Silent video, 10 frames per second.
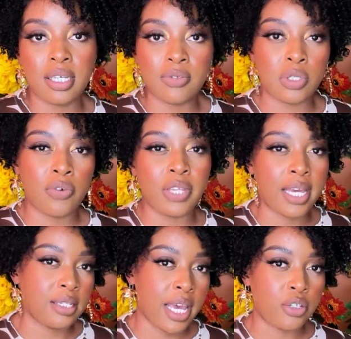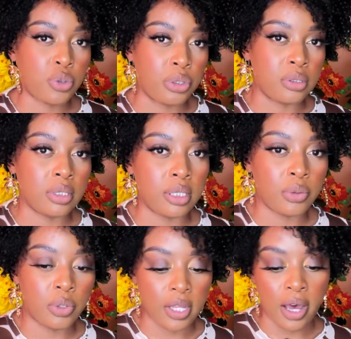gives off that natural
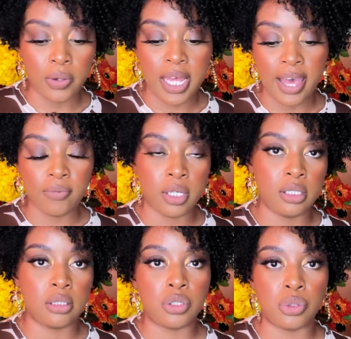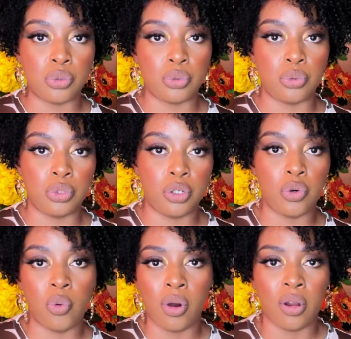look without having to, you
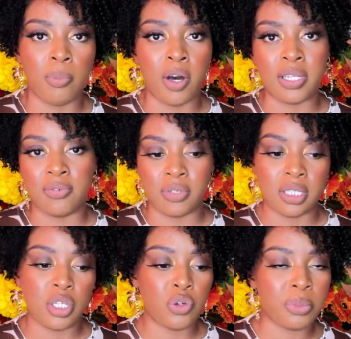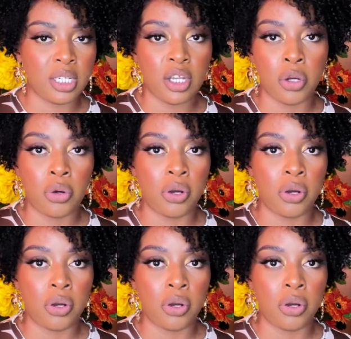know, worry about if it's human hair or